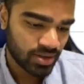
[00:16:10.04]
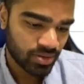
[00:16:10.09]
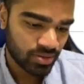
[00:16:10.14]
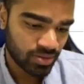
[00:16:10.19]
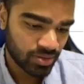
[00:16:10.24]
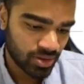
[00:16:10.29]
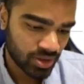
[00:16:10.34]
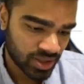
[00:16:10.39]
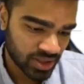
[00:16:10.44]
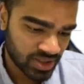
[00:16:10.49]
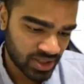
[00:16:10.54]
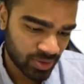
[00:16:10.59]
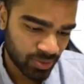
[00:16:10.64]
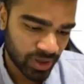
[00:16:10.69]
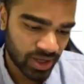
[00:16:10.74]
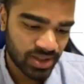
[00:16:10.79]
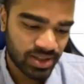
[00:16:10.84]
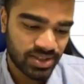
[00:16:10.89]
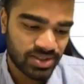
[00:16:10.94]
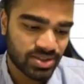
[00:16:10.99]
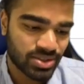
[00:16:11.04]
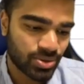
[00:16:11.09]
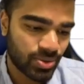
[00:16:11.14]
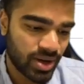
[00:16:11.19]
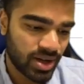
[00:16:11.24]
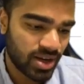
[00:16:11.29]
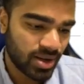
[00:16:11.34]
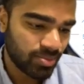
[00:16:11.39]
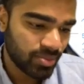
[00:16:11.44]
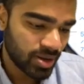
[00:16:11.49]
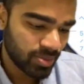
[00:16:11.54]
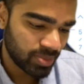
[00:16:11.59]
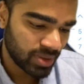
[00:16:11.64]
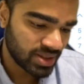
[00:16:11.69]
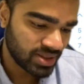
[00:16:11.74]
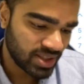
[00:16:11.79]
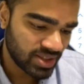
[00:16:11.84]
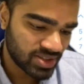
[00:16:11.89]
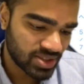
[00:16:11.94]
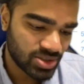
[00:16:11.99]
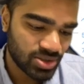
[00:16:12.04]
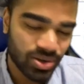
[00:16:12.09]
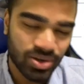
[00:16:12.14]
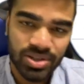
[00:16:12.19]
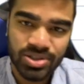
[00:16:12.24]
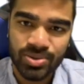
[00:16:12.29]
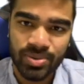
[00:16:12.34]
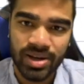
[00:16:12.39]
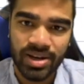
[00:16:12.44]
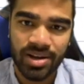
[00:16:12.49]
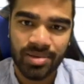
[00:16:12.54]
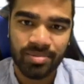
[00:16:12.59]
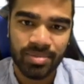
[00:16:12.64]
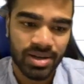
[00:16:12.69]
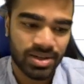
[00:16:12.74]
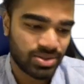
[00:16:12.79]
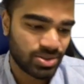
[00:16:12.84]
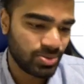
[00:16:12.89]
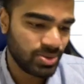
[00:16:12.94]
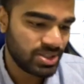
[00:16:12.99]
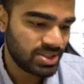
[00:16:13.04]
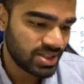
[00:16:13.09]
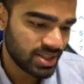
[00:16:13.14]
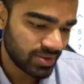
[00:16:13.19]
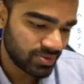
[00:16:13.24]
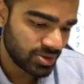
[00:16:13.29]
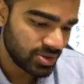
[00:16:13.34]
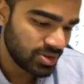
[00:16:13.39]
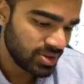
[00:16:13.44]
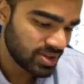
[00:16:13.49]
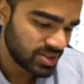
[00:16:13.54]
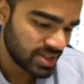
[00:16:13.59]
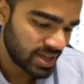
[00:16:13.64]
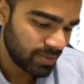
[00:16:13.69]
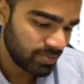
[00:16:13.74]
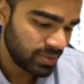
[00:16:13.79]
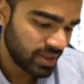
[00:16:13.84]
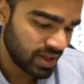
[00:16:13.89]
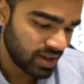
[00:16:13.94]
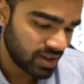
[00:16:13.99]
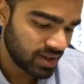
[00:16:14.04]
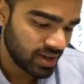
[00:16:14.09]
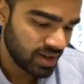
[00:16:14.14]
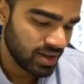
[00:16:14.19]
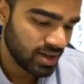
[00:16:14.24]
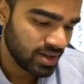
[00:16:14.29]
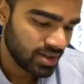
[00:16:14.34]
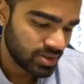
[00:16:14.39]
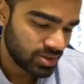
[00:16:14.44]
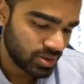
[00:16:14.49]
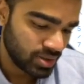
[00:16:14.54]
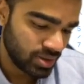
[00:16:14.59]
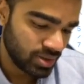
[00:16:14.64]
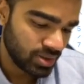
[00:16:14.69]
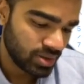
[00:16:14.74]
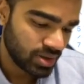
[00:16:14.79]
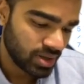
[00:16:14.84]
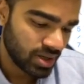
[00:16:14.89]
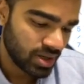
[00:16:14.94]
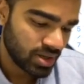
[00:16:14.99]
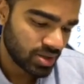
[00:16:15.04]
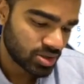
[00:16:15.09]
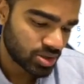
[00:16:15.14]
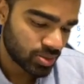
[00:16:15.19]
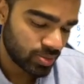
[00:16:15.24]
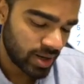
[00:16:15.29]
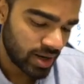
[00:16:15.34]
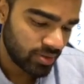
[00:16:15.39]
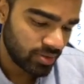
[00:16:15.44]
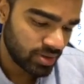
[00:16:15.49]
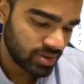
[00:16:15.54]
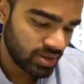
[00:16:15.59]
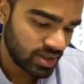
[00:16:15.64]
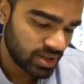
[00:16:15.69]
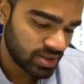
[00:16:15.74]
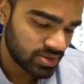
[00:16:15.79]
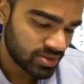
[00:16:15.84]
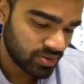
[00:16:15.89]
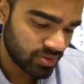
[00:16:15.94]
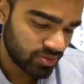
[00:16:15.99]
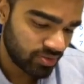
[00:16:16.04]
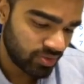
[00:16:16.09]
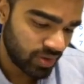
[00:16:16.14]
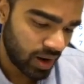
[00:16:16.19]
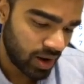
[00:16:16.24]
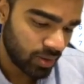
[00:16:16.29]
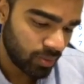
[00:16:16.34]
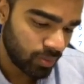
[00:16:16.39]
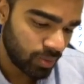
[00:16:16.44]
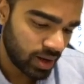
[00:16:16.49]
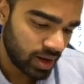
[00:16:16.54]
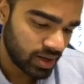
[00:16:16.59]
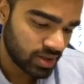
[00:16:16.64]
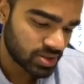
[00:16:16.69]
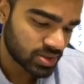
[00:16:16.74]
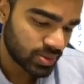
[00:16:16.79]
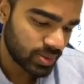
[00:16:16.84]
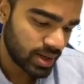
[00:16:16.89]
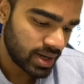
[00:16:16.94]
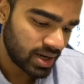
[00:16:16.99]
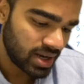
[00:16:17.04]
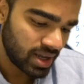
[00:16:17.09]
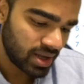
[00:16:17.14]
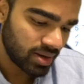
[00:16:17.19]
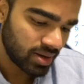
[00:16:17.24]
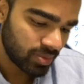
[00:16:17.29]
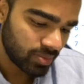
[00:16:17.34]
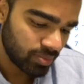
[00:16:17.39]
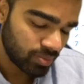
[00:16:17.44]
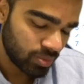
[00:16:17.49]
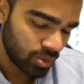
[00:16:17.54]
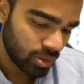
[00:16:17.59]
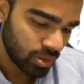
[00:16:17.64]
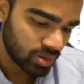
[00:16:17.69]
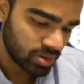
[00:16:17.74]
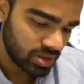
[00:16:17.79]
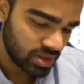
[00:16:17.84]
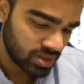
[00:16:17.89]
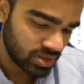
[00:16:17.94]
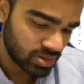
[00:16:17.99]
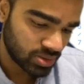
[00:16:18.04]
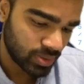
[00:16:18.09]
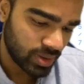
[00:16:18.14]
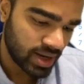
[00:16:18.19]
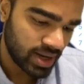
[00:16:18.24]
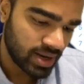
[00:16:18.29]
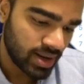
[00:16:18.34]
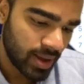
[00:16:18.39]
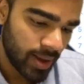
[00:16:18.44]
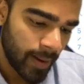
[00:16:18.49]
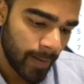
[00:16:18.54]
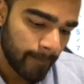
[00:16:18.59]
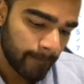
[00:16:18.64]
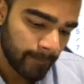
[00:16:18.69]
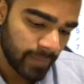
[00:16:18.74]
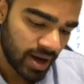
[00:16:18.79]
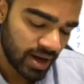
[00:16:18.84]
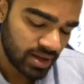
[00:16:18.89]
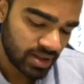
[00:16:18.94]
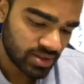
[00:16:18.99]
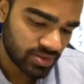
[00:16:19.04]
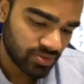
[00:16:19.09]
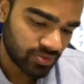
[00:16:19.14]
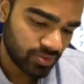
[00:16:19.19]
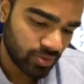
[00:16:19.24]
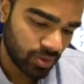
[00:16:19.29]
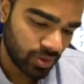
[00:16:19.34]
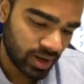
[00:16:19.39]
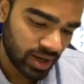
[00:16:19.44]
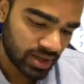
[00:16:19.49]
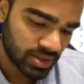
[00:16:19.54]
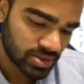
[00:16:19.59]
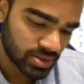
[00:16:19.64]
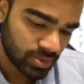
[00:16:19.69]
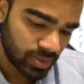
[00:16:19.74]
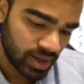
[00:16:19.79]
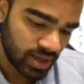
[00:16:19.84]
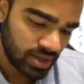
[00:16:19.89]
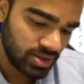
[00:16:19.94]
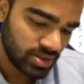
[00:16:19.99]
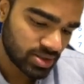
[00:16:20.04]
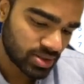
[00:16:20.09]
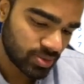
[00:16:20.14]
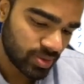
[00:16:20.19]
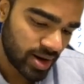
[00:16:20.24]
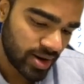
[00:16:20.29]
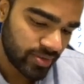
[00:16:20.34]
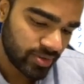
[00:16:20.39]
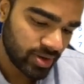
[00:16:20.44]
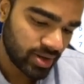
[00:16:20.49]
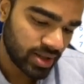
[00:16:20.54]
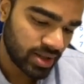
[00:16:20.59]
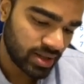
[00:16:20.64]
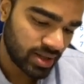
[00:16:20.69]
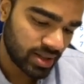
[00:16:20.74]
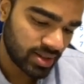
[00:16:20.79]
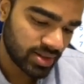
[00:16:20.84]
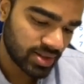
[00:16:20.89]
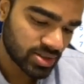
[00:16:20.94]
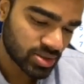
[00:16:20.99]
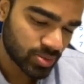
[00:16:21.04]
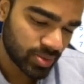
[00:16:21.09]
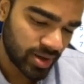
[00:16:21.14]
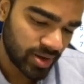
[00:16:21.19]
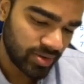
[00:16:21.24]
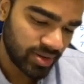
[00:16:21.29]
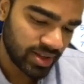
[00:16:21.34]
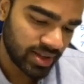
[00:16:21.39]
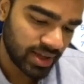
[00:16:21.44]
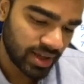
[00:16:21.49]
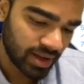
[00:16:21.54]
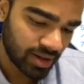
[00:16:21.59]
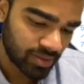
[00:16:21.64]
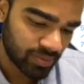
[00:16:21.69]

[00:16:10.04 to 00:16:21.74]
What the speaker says: you can see one of these is square number, but this is not a square number. So we still have to do the same thing. 2 square root this, 5y squared, whole thing squared, minus 4x squared, you square root it, and then square root again.